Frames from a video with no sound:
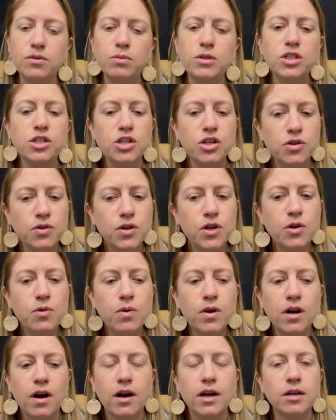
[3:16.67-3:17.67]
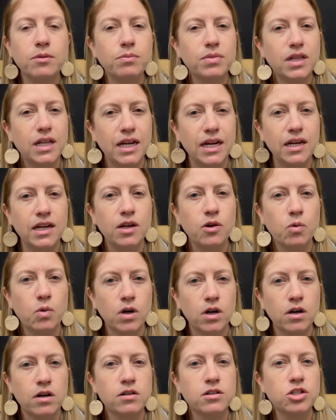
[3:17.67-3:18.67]
Do you know what our complaining
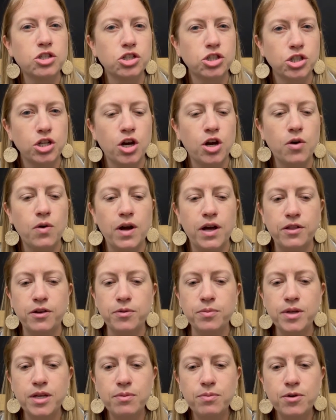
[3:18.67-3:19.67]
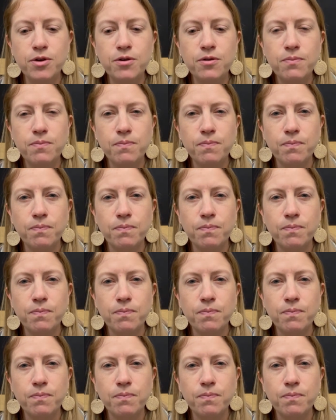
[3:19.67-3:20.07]
words show other people?